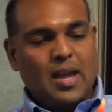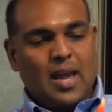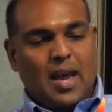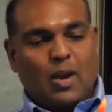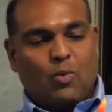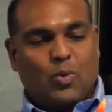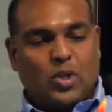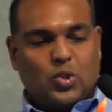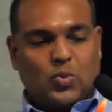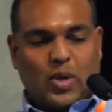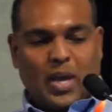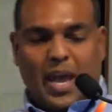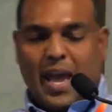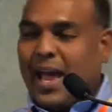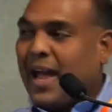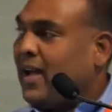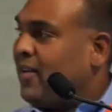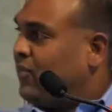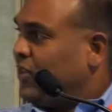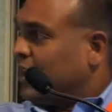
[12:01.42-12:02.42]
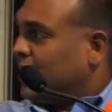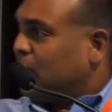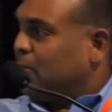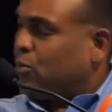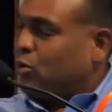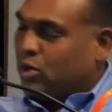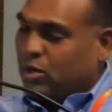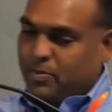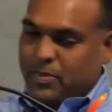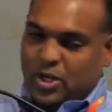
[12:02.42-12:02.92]
And once we have the
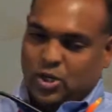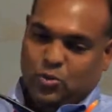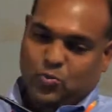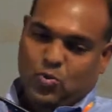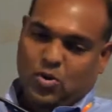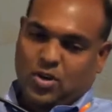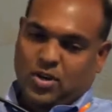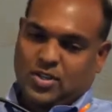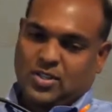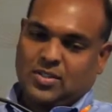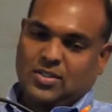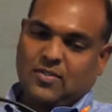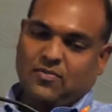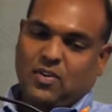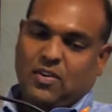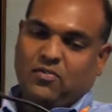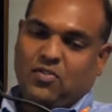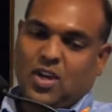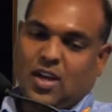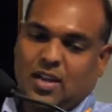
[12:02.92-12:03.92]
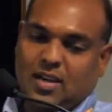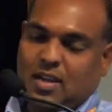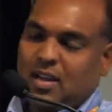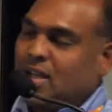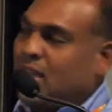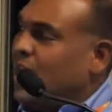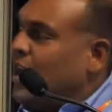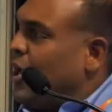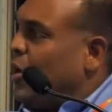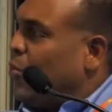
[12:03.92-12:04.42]
component benchmarks that we have done,
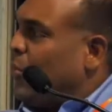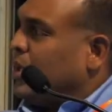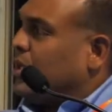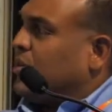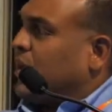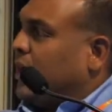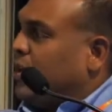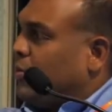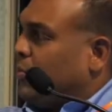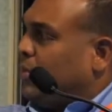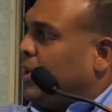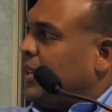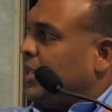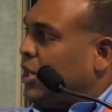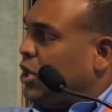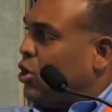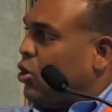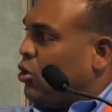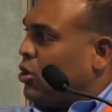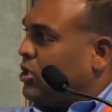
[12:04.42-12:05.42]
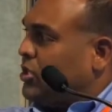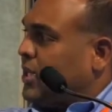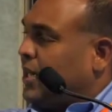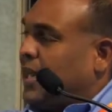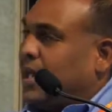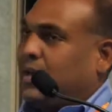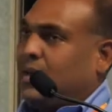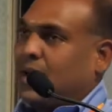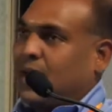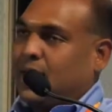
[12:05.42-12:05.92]
we try to build the nodes
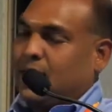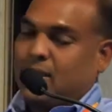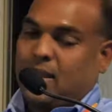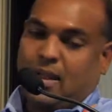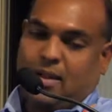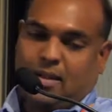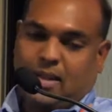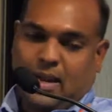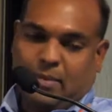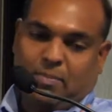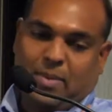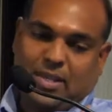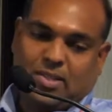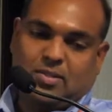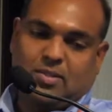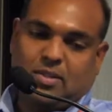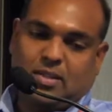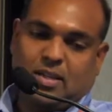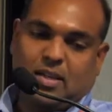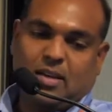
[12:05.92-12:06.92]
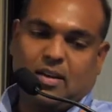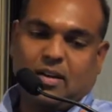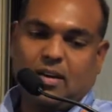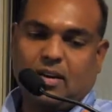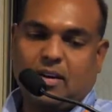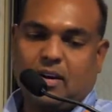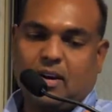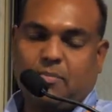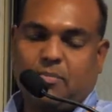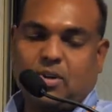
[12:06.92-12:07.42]
that best
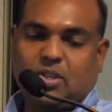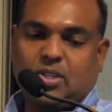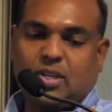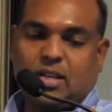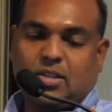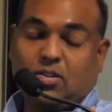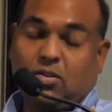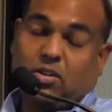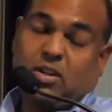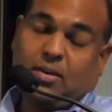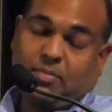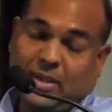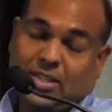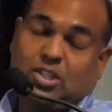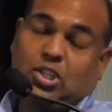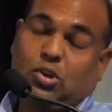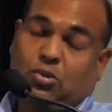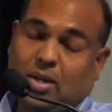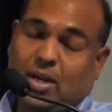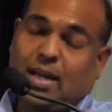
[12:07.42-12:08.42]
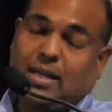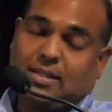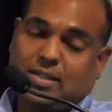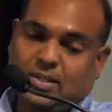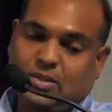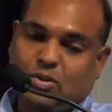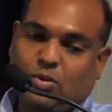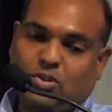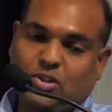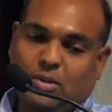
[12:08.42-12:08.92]
represents or that best utilizes
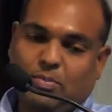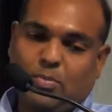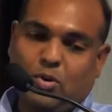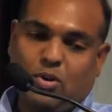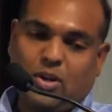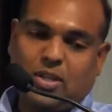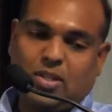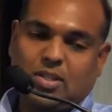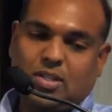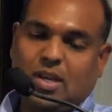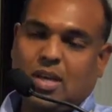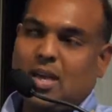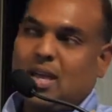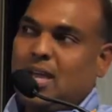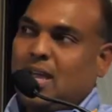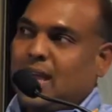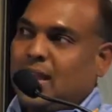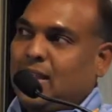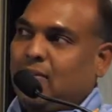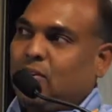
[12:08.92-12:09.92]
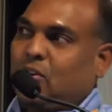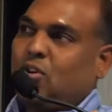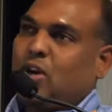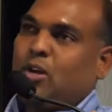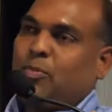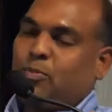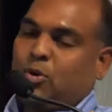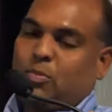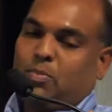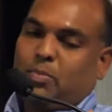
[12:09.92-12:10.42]
those components. And then we try
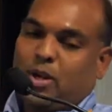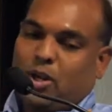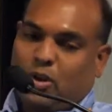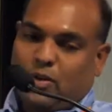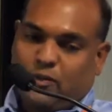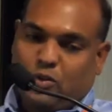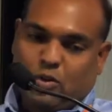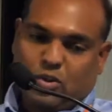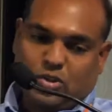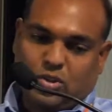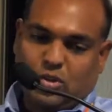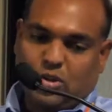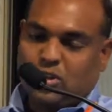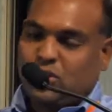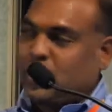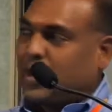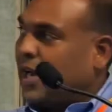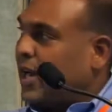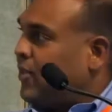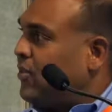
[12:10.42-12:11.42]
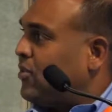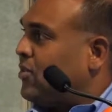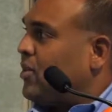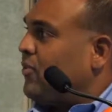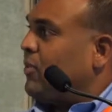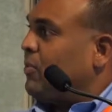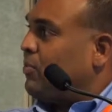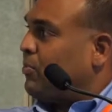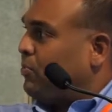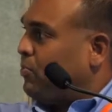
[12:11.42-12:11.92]
to put many of those nodes together, and
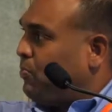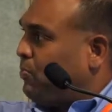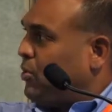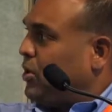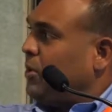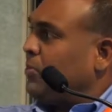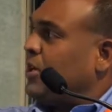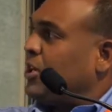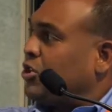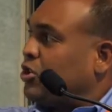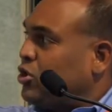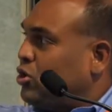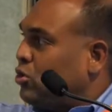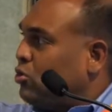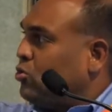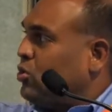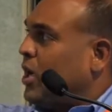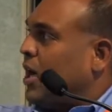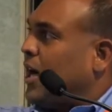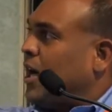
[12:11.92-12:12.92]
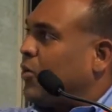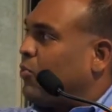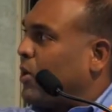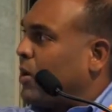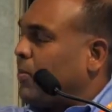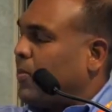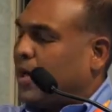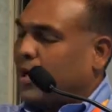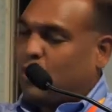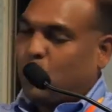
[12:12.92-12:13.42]
we pretty much do the hardware
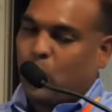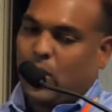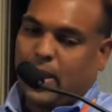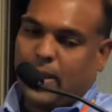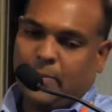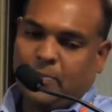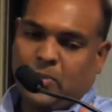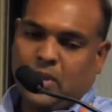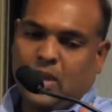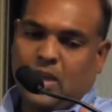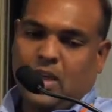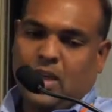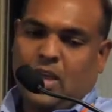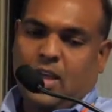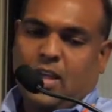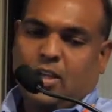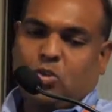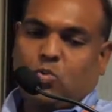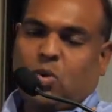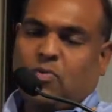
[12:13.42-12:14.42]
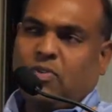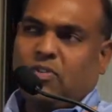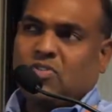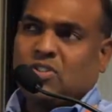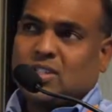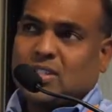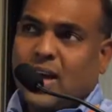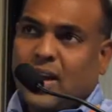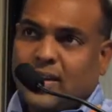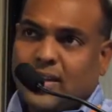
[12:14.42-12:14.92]
part well. So what we've
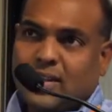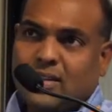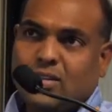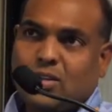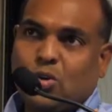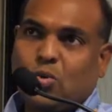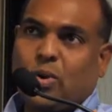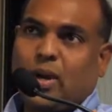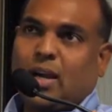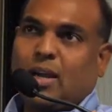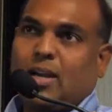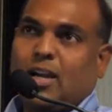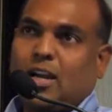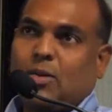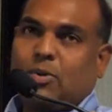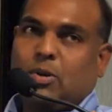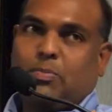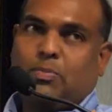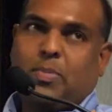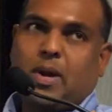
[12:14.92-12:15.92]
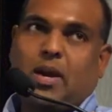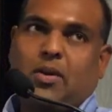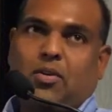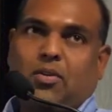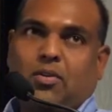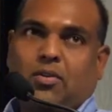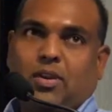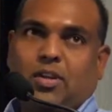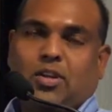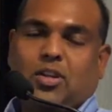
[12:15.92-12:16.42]
started doing a little bit
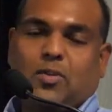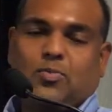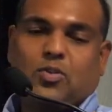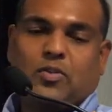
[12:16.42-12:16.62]
better in terms